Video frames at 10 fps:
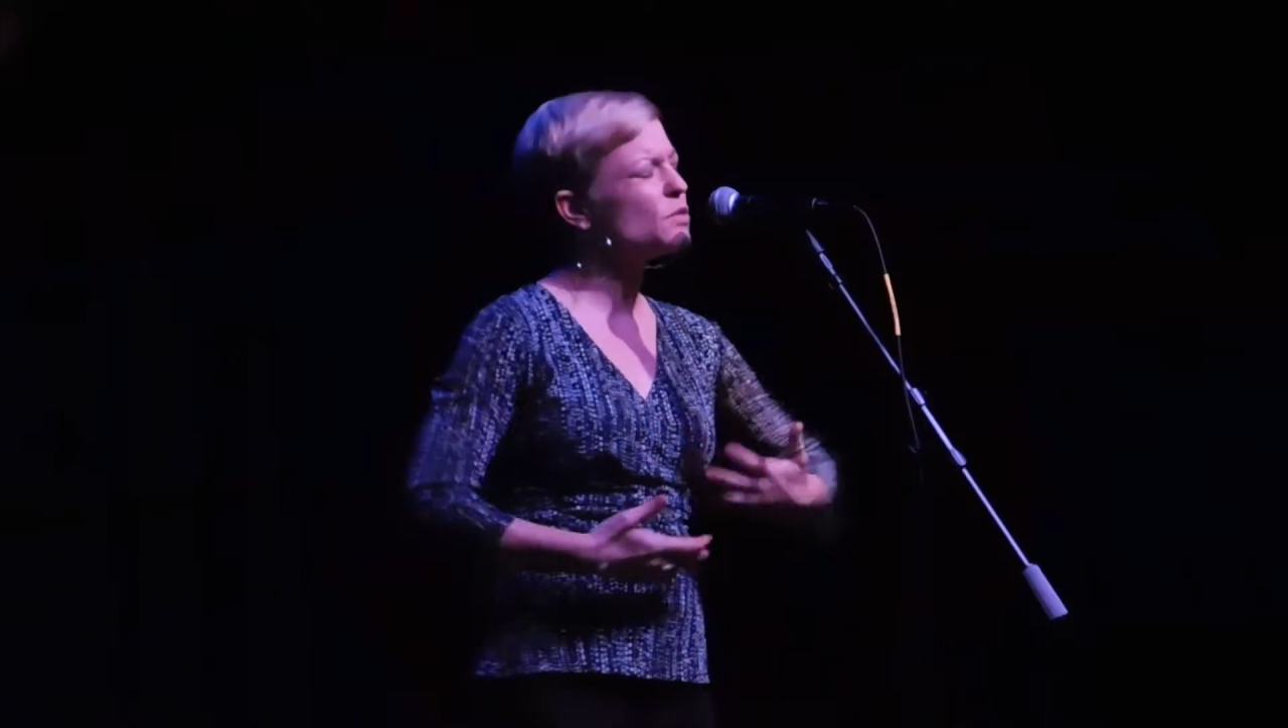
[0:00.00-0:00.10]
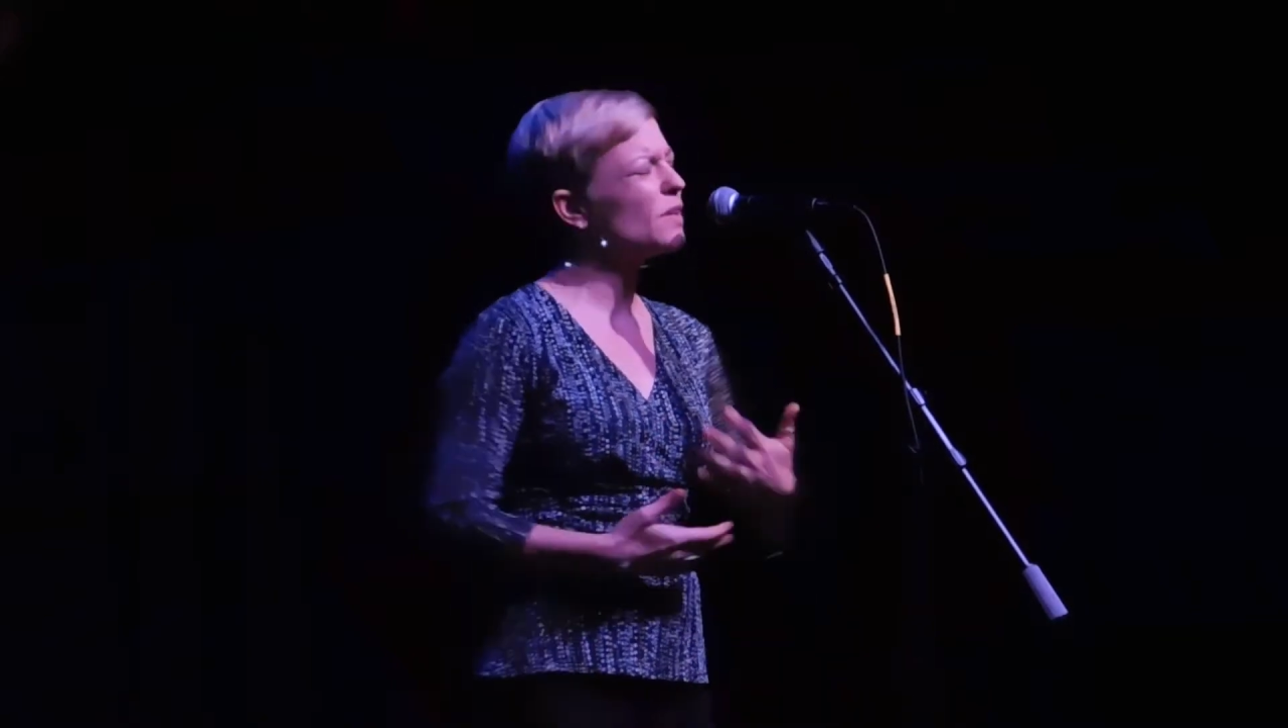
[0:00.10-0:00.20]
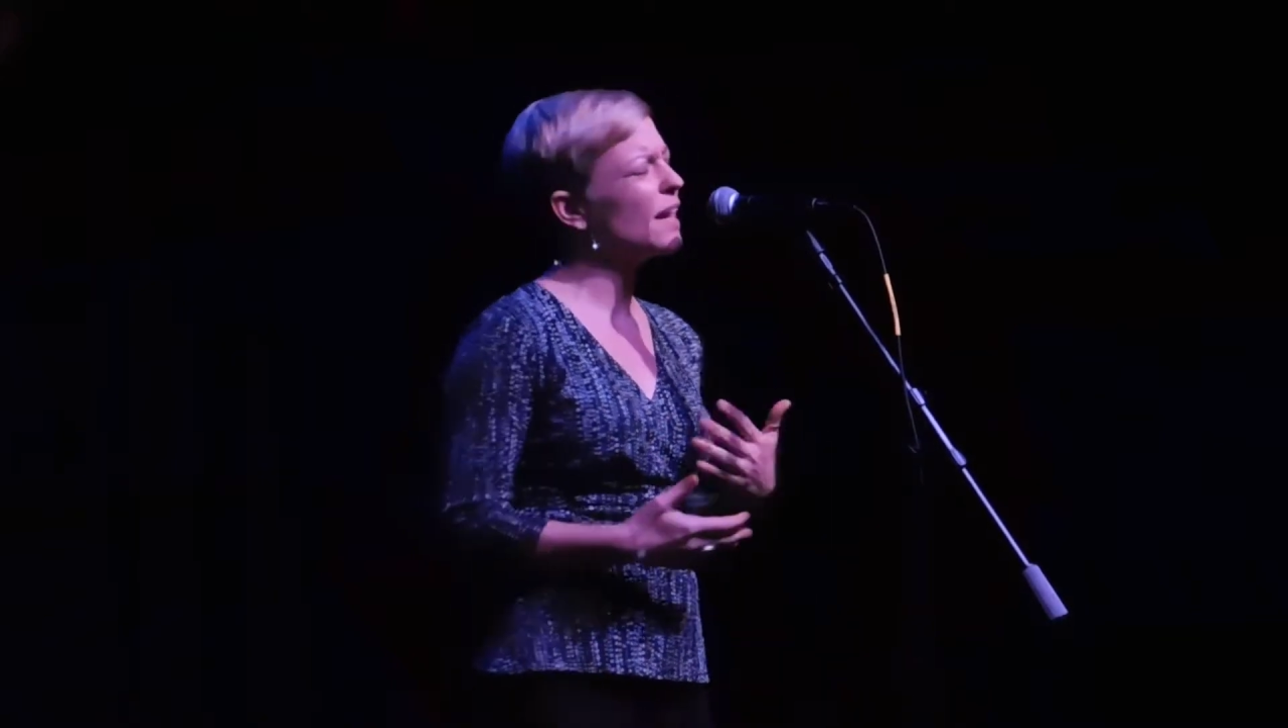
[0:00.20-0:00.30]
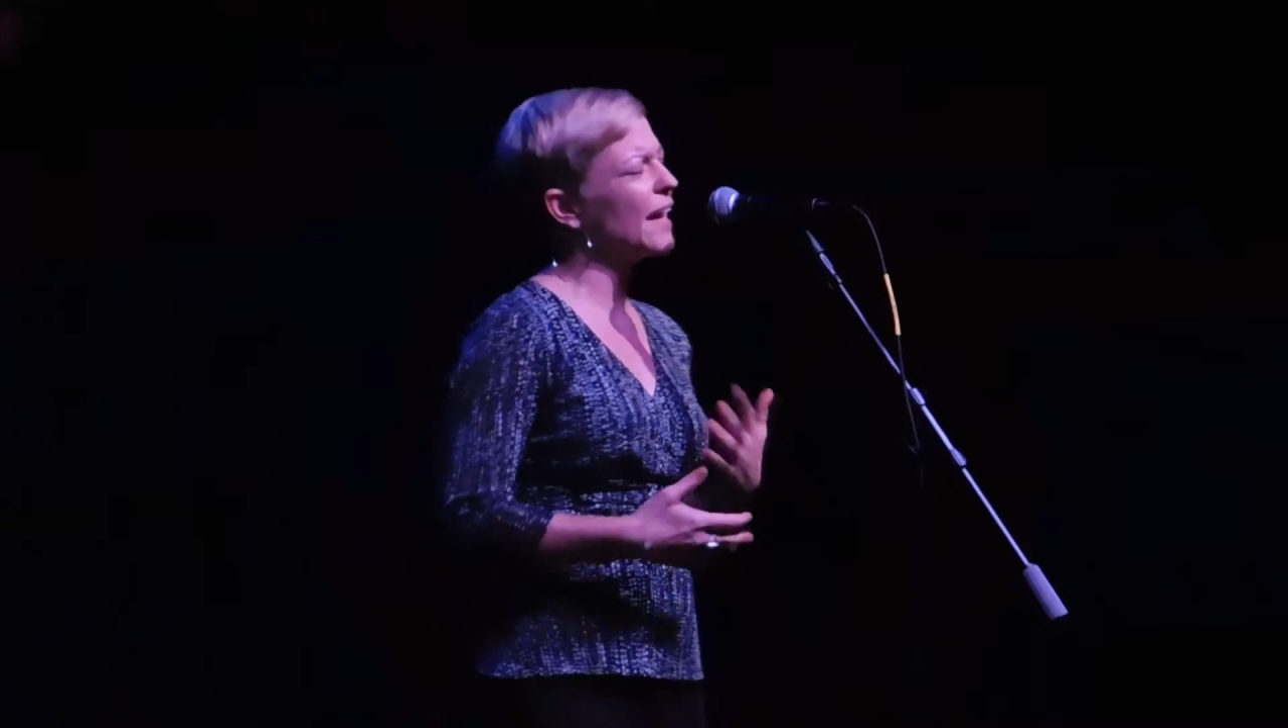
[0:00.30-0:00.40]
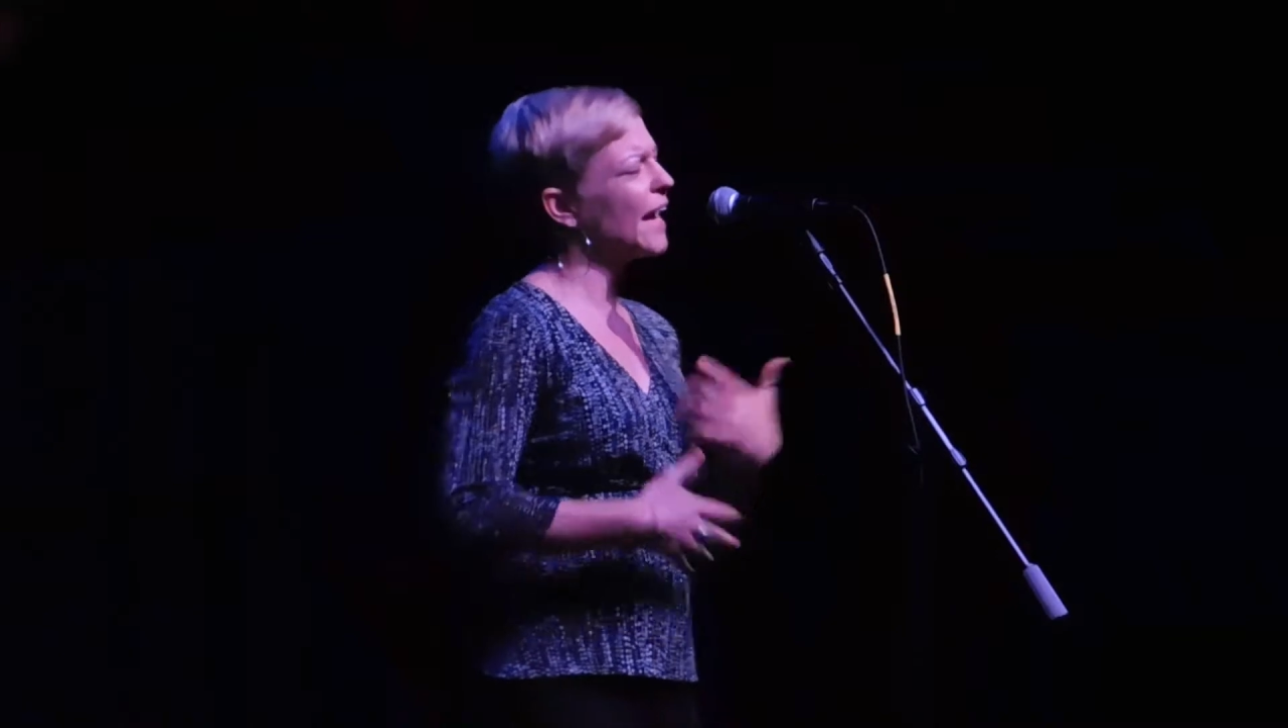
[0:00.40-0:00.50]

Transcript: do a lot of